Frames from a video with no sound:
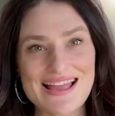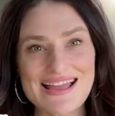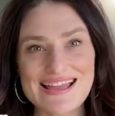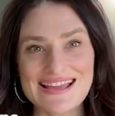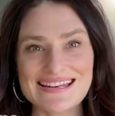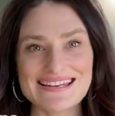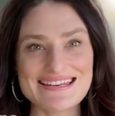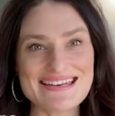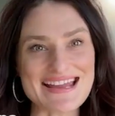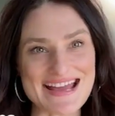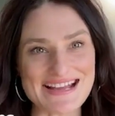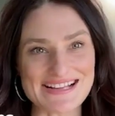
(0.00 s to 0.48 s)

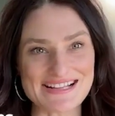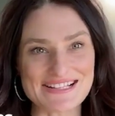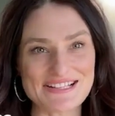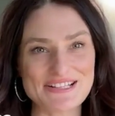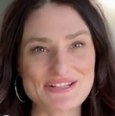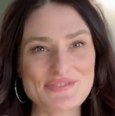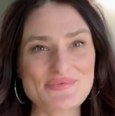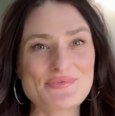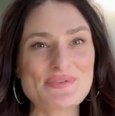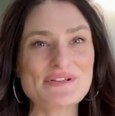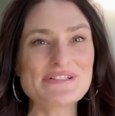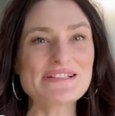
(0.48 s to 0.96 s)
Next,
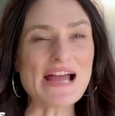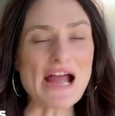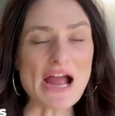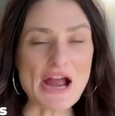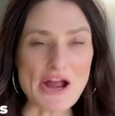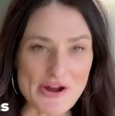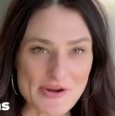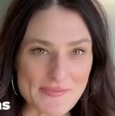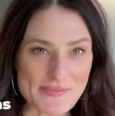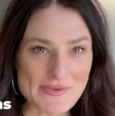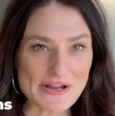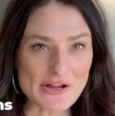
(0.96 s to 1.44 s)

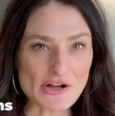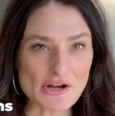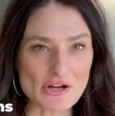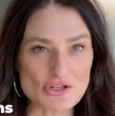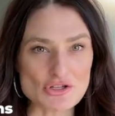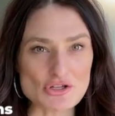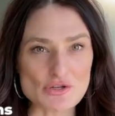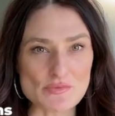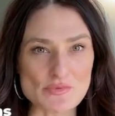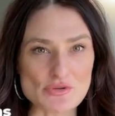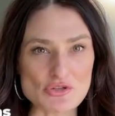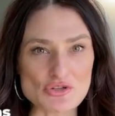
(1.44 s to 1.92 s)
retirement
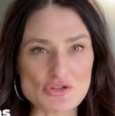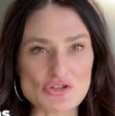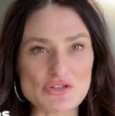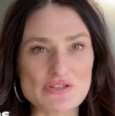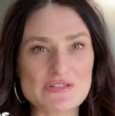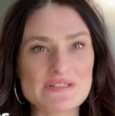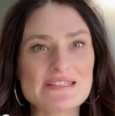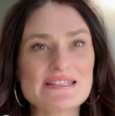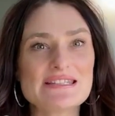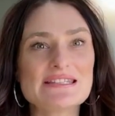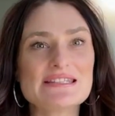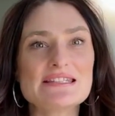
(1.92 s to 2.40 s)

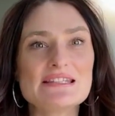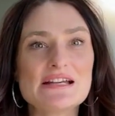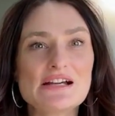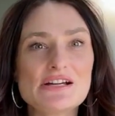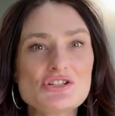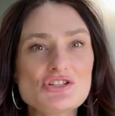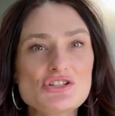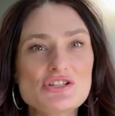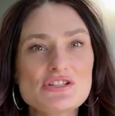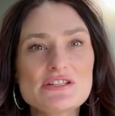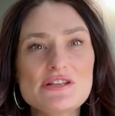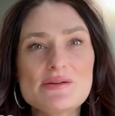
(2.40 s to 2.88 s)
contributions is
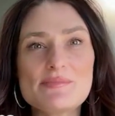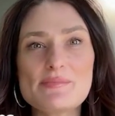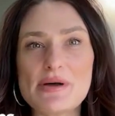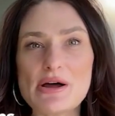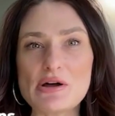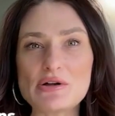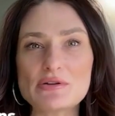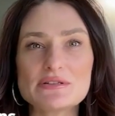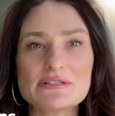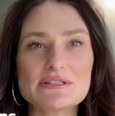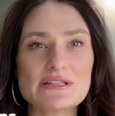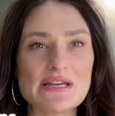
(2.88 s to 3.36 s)
not just
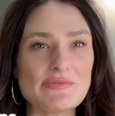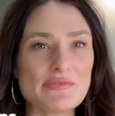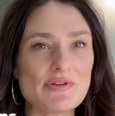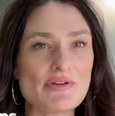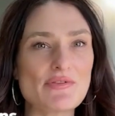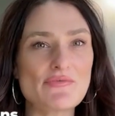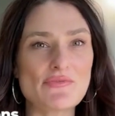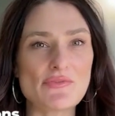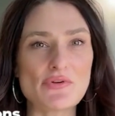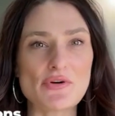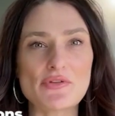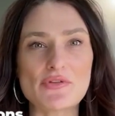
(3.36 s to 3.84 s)
about saving
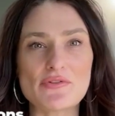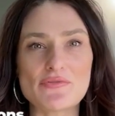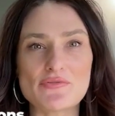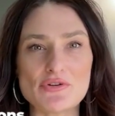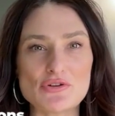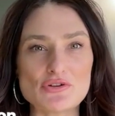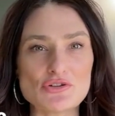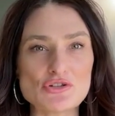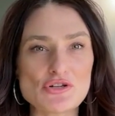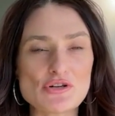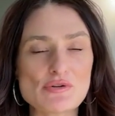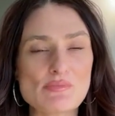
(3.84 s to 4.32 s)
for the
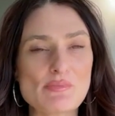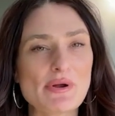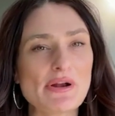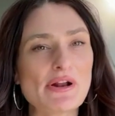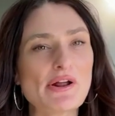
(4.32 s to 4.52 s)
future, but it